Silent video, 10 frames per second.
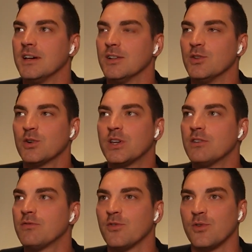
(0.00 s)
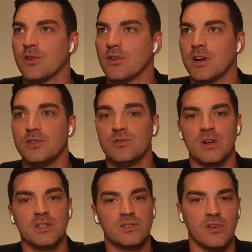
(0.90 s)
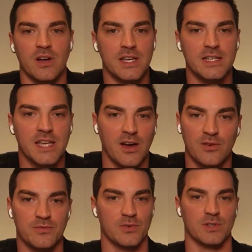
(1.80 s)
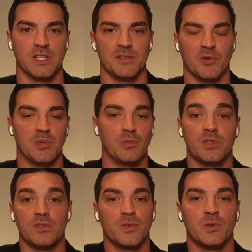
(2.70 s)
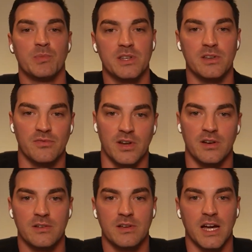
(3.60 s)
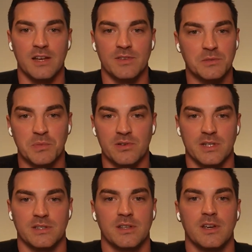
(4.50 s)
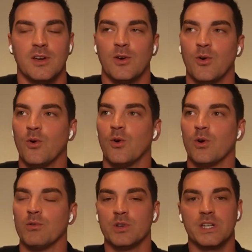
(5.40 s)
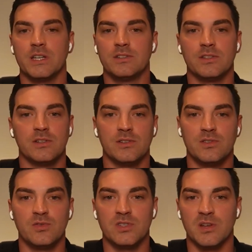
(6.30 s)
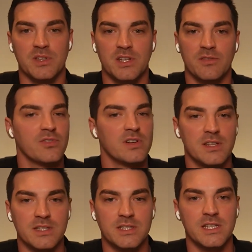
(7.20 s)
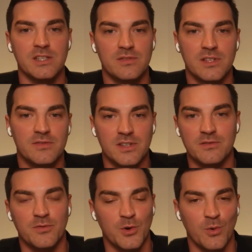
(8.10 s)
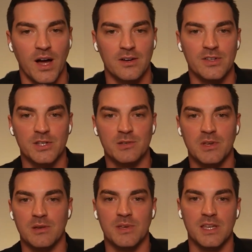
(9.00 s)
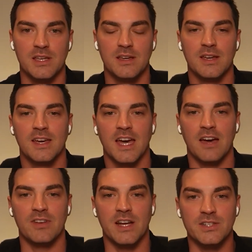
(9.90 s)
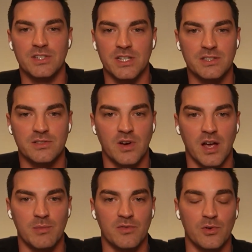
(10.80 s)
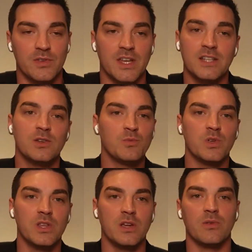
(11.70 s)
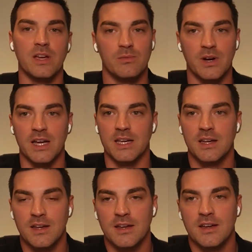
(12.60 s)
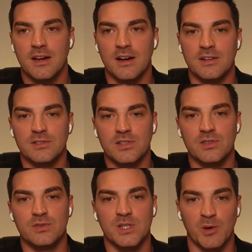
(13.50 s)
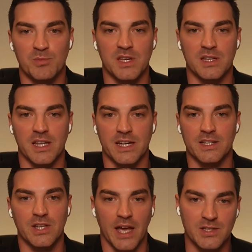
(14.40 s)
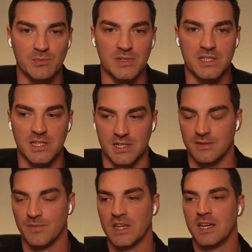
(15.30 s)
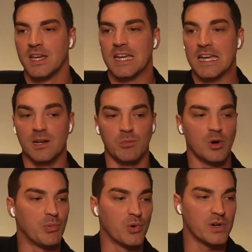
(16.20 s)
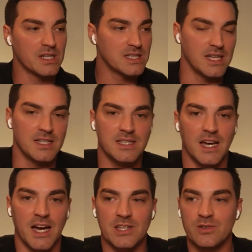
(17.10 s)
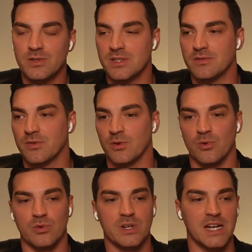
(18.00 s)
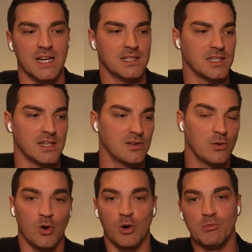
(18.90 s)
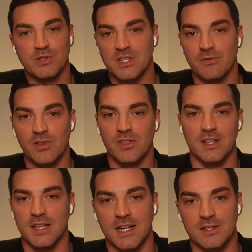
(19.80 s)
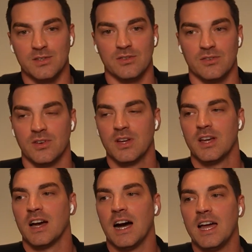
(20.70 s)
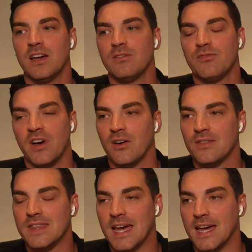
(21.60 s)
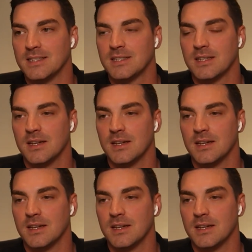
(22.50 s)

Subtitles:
looking for a new restaurant in town, for example, but with a little bit different kind of experience, or looking to do something different in the city you've lived in for a while that you maybe haven't had a chance to try before, that's a really great way to use something like ChatGPT. In a more boring sense, I use it for organizing almost everything that I do. I have found that